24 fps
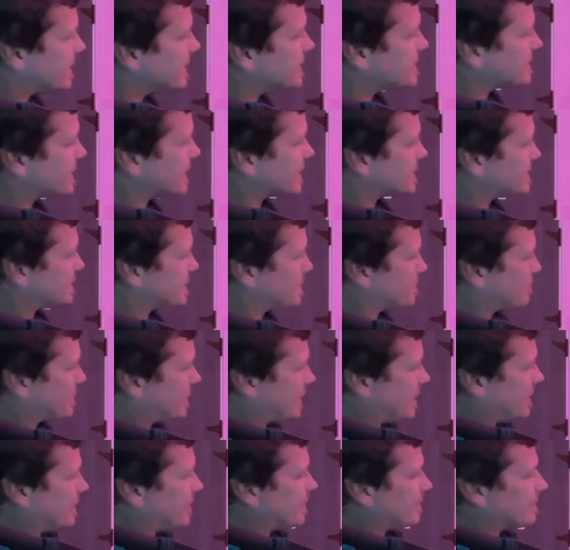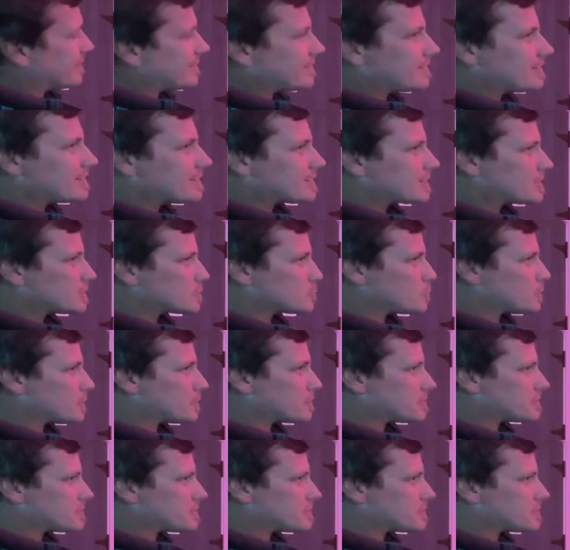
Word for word: he texted in me Cypress because we were